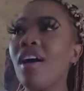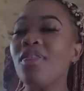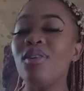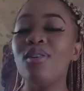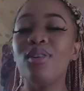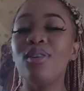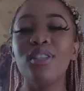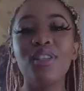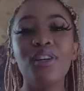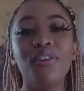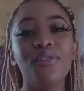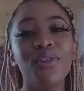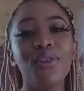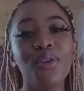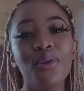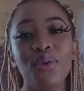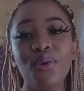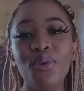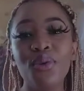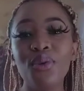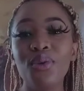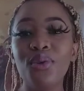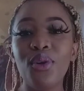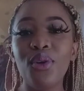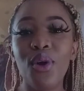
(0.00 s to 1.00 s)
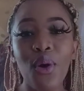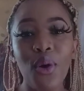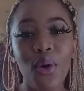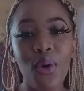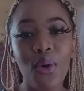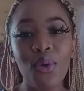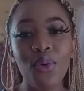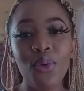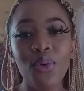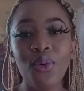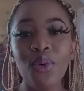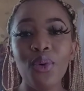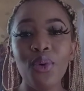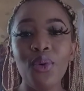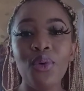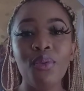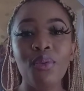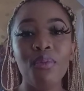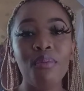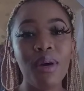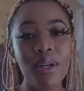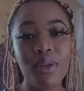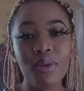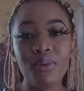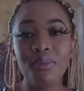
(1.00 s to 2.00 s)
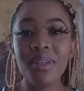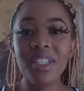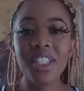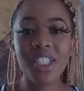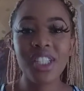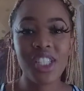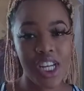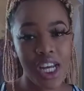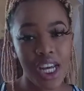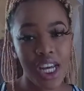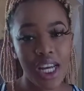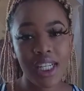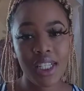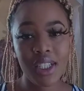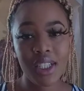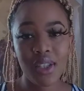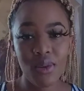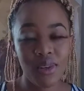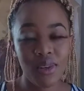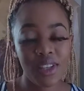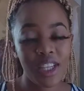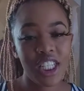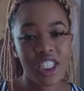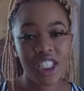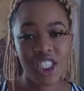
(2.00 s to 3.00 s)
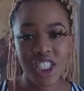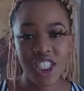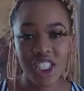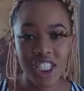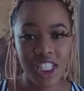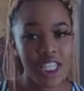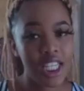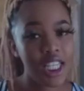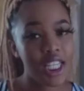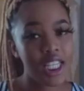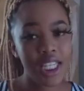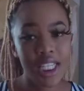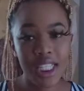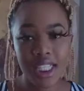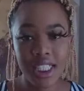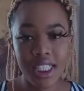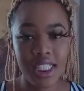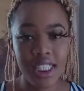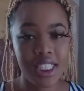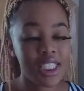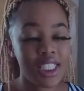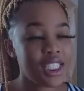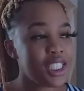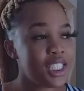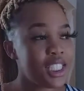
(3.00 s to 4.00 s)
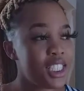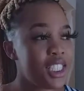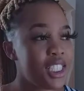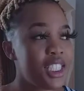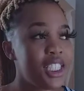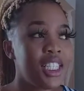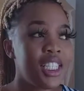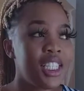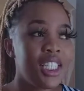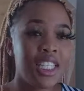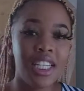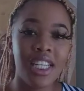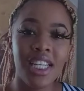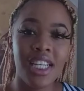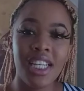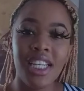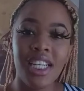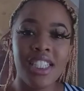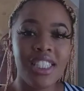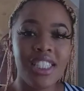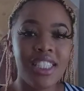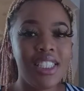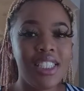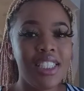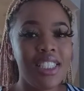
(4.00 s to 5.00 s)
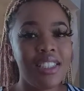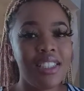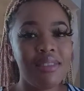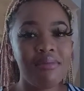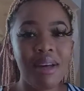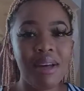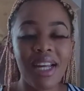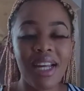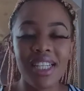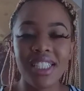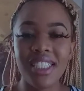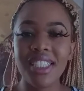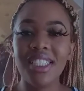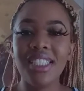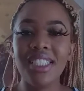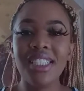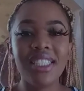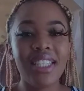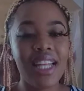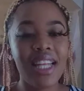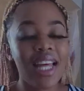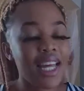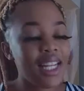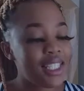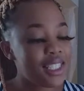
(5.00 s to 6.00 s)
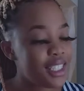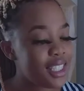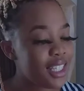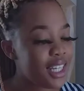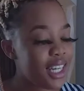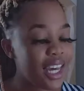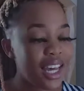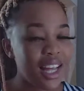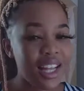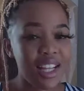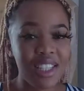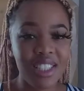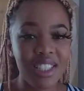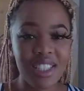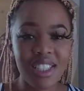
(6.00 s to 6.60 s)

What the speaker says: Those of you who know Malume Jade know that she's mine. She's that girl.